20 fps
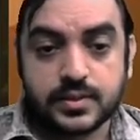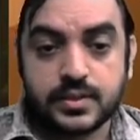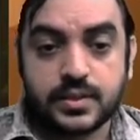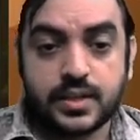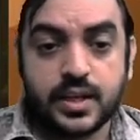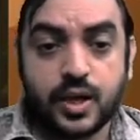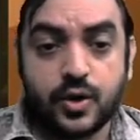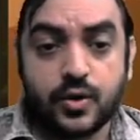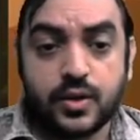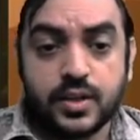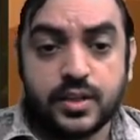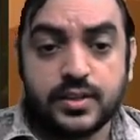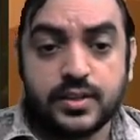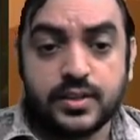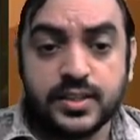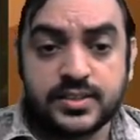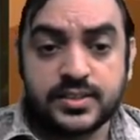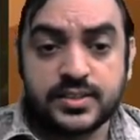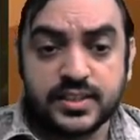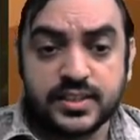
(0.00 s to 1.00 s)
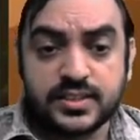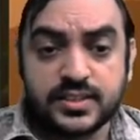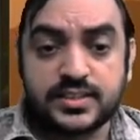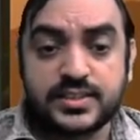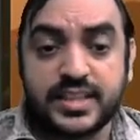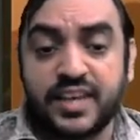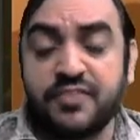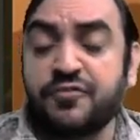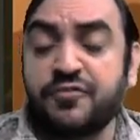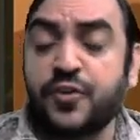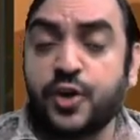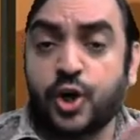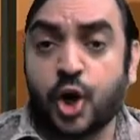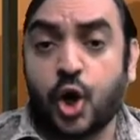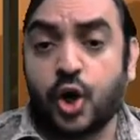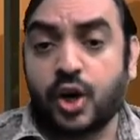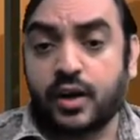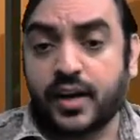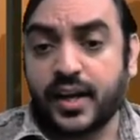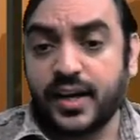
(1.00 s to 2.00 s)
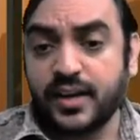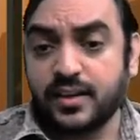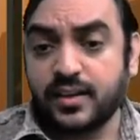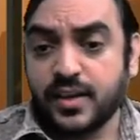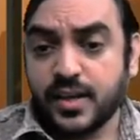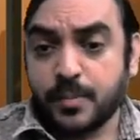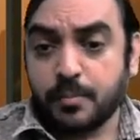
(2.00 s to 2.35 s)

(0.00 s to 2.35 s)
Now, this is same for all, right?